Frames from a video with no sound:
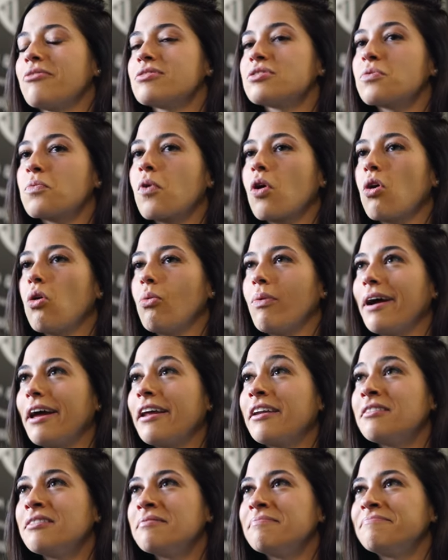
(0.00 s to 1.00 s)
was a
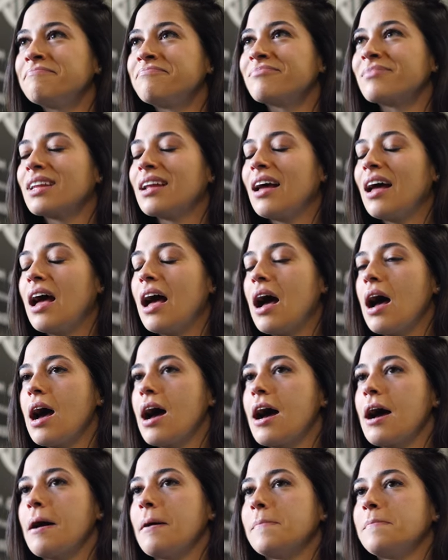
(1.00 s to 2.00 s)
whirlwind.
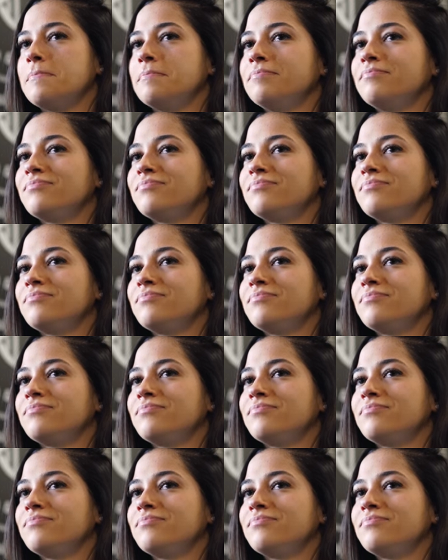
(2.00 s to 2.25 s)
Um,